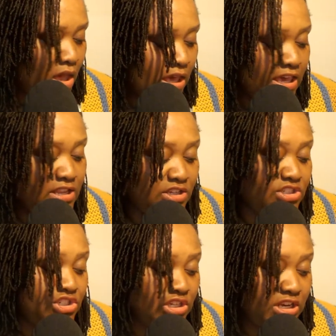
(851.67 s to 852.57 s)
Kenya
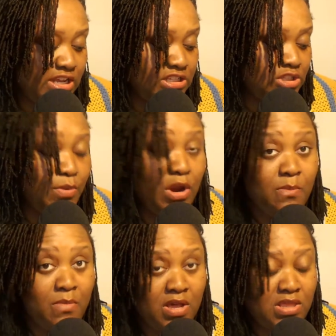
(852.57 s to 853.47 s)
shillings per
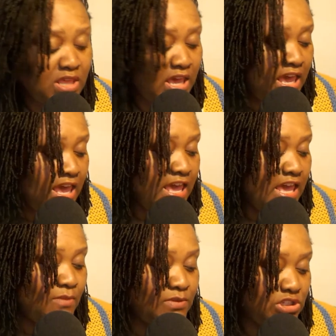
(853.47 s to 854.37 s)
month.
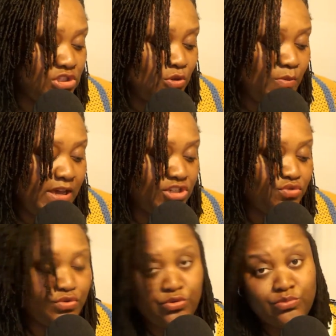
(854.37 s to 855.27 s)
It was a
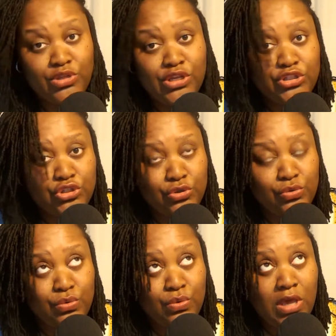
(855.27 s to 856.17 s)
2-bedroom,
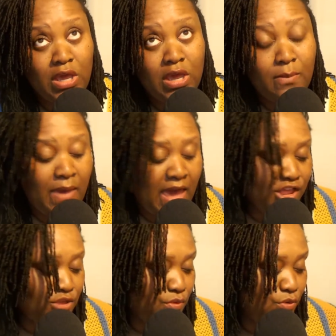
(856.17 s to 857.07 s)

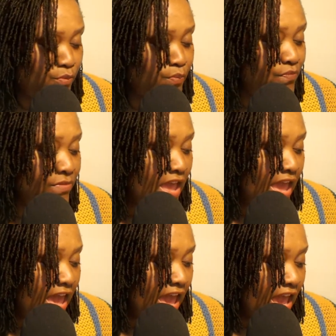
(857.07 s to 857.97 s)
2-bathroom,
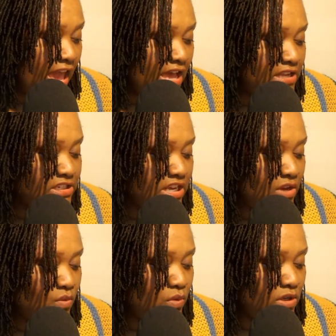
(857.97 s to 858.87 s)
and
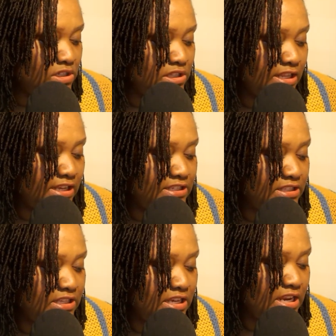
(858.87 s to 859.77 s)
it was
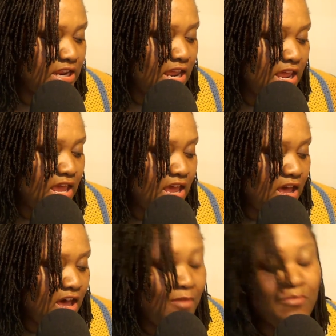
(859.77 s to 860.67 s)
listed,
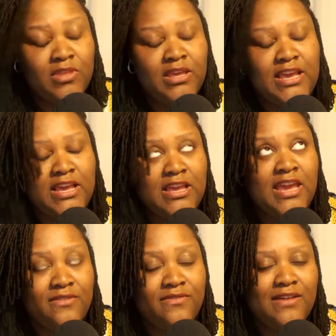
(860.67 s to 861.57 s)
the
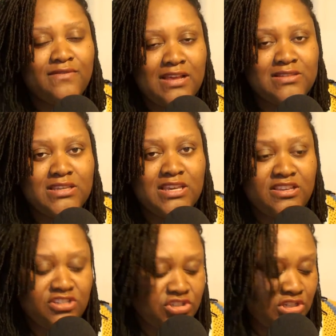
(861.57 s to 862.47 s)
85,000
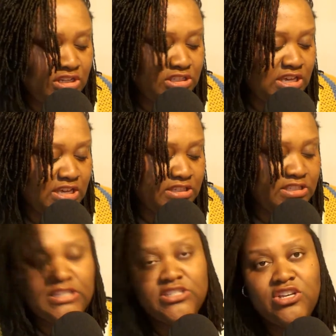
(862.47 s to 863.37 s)
Kenya shillings is
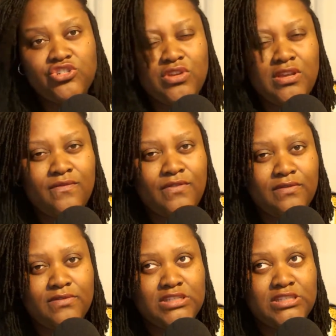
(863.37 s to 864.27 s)

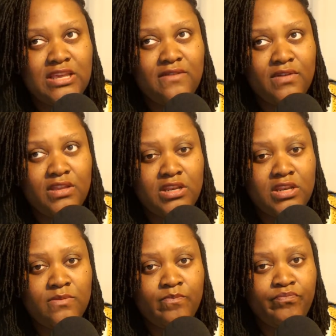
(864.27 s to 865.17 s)
$657